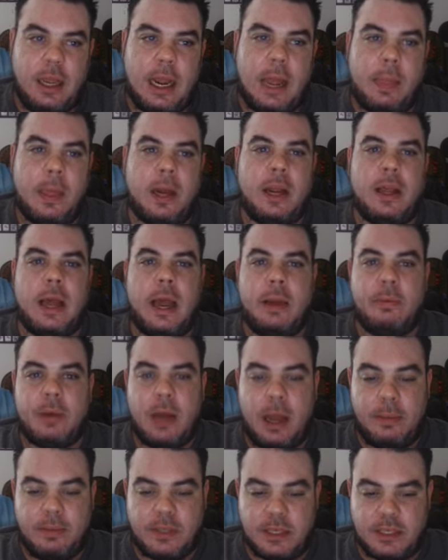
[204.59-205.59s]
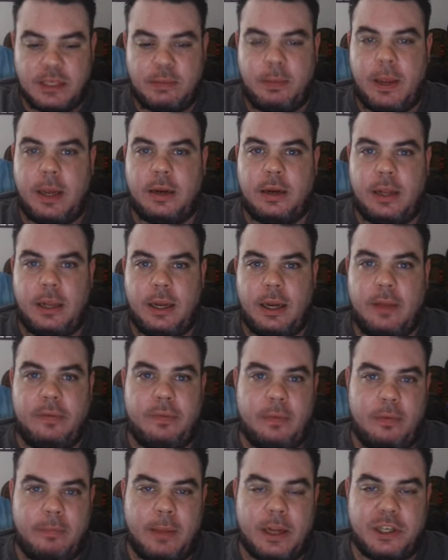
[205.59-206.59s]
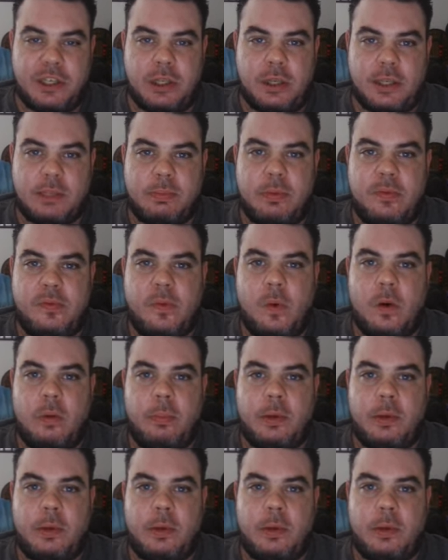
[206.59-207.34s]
And then I'm suspecting, and I've mentioned this before,